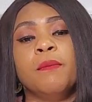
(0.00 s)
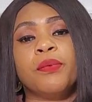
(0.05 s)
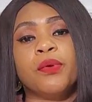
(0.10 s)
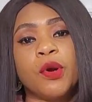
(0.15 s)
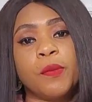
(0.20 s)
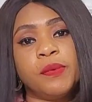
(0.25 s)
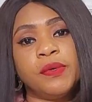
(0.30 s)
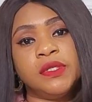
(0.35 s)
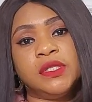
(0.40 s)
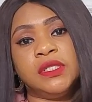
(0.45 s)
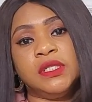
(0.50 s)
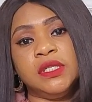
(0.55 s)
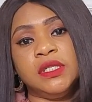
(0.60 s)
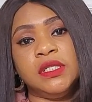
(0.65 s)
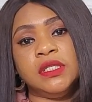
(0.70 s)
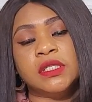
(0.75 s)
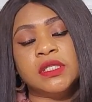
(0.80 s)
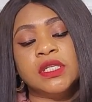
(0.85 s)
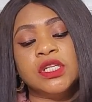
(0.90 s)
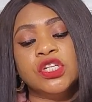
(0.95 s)

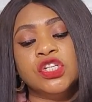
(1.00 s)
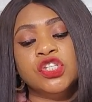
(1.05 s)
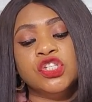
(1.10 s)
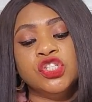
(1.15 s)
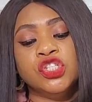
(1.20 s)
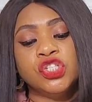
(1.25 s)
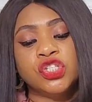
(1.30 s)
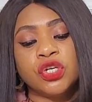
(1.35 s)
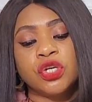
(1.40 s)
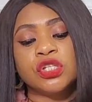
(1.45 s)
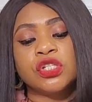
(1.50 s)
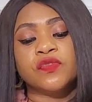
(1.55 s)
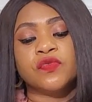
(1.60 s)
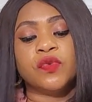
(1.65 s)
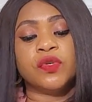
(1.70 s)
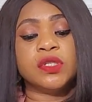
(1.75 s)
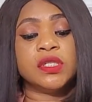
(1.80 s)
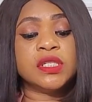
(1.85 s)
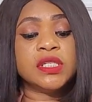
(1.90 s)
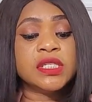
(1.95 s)
properties just
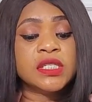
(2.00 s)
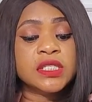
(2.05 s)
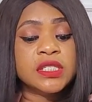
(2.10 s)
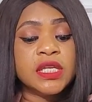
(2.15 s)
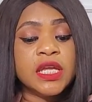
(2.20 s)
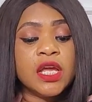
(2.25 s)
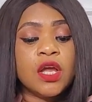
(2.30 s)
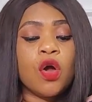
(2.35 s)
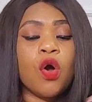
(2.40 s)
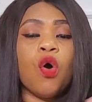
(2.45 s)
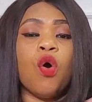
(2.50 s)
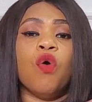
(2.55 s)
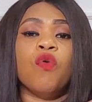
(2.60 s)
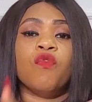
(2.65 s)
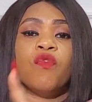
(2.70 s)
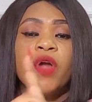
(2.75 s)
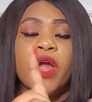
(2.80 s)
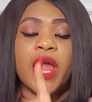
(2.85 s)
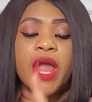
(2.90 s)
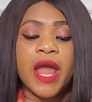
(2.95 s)
for the sake
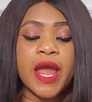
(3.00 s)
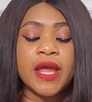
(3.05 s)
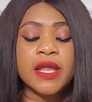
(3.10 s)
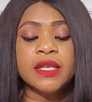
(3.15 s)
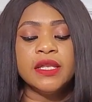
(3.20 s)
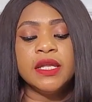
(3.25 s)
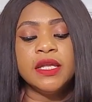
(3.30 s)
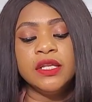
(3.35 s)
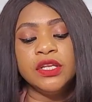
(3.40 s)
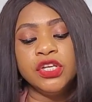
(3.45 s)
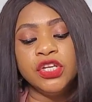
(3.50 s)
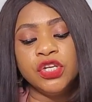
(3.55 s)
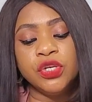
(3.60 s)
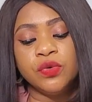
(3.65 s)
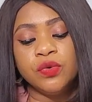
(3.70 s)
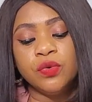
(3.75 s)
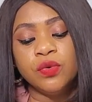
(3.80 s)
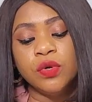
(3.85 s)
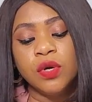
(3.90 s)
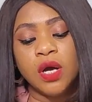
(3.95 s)
of earning
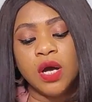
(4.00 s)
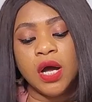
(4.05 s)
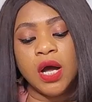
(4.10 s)
you